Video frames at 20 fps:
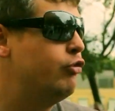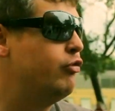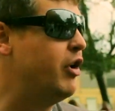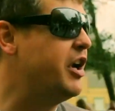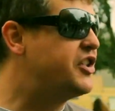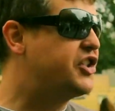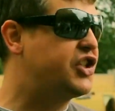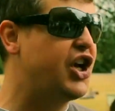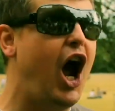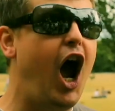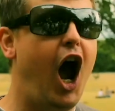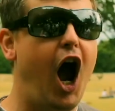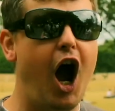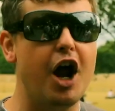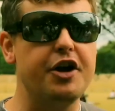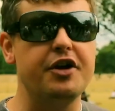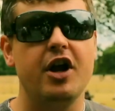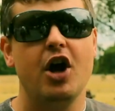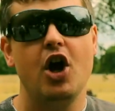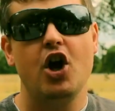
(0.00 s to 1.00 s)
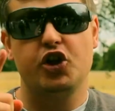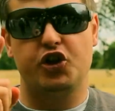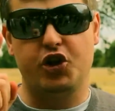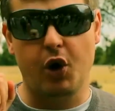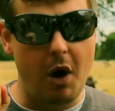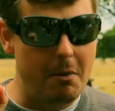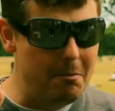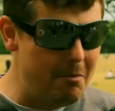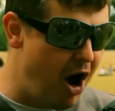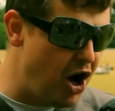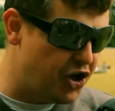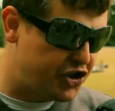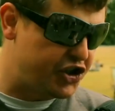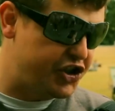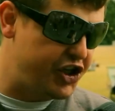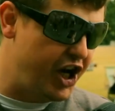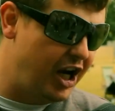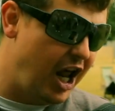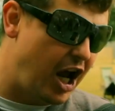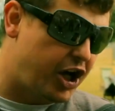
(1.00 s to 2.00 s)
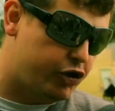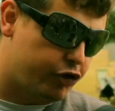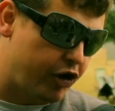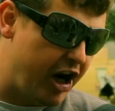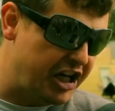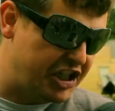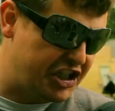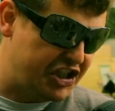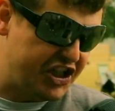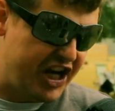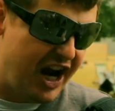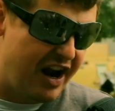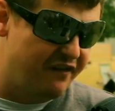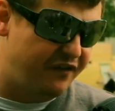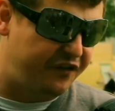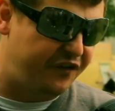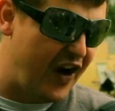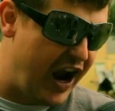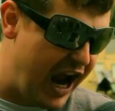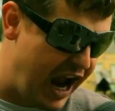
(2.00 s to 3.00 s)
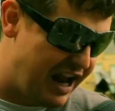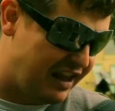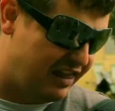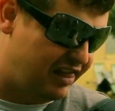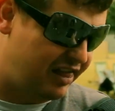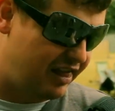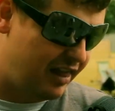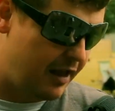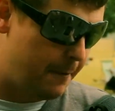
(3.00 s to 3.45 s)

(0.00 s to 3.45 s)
Return to a muscular Christian faith.